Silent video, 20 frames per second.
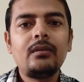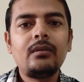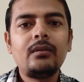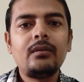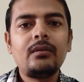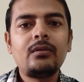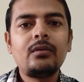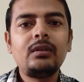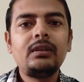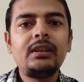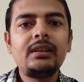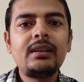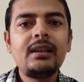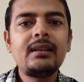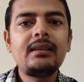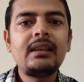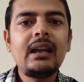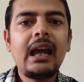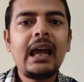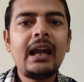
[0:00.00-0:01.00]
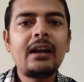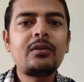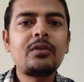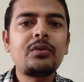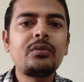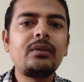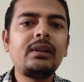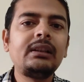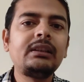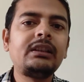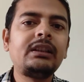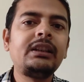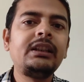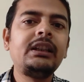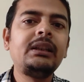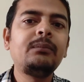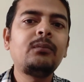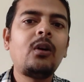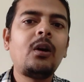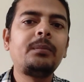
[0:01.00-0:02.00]
So this is the actual
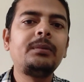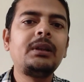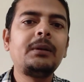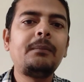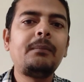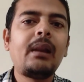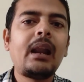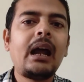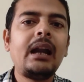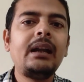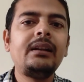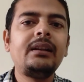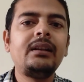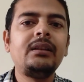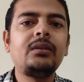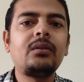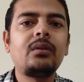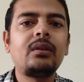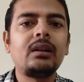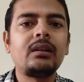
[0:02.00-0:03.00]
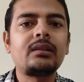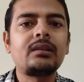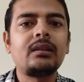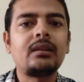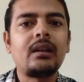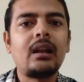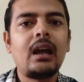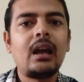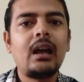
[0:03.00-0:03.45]
theme of the plant introduction.